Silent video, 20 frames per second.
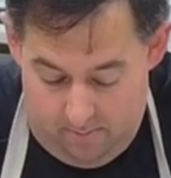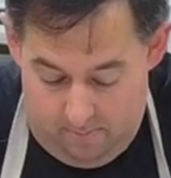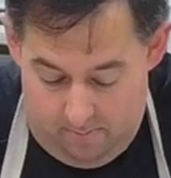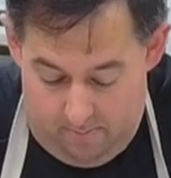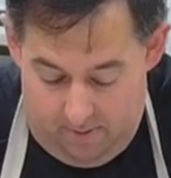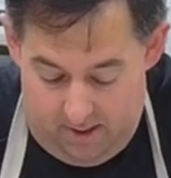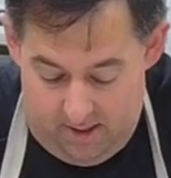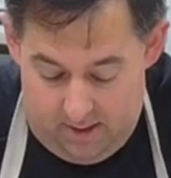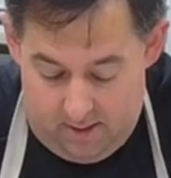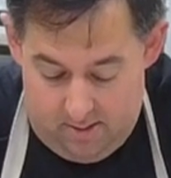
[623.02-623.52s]

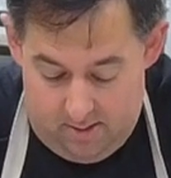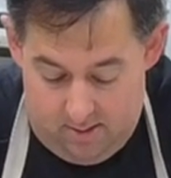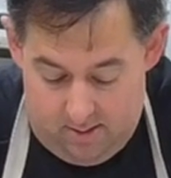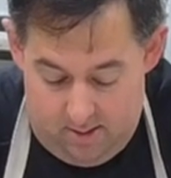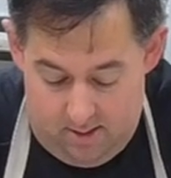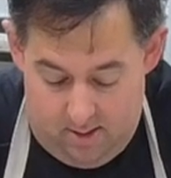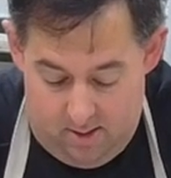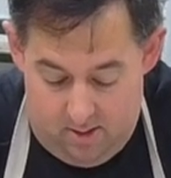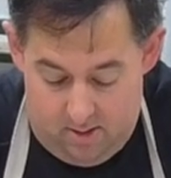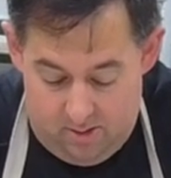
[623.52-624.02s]
but
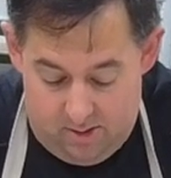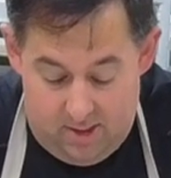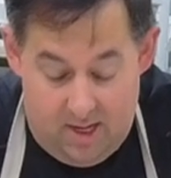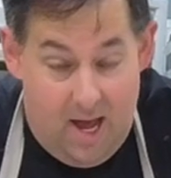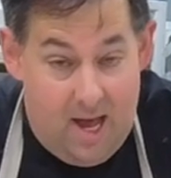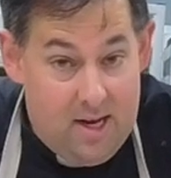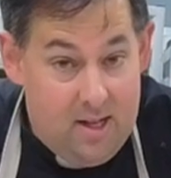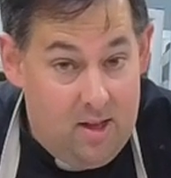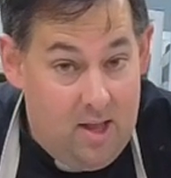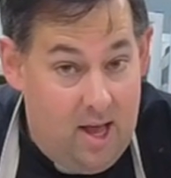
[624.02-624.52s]
there's
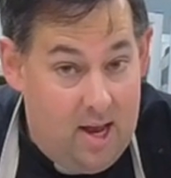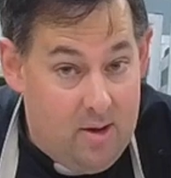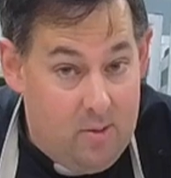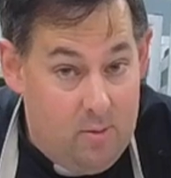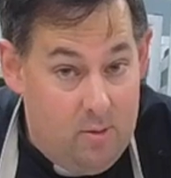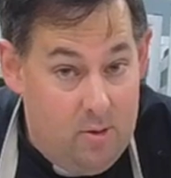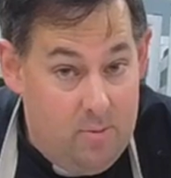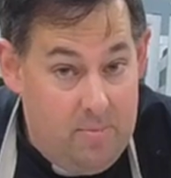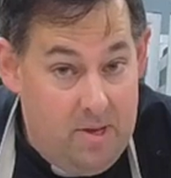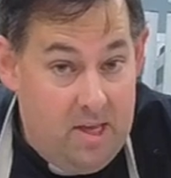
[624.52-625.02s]
not a lot of
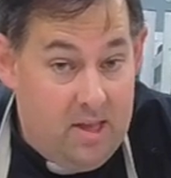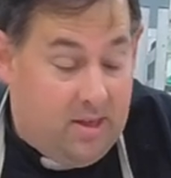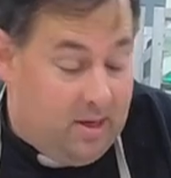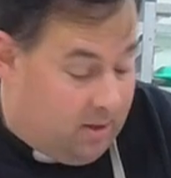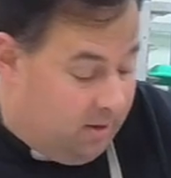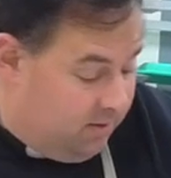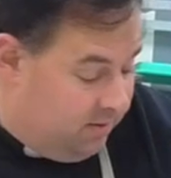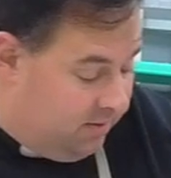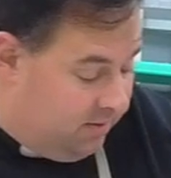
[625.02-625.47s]
room either.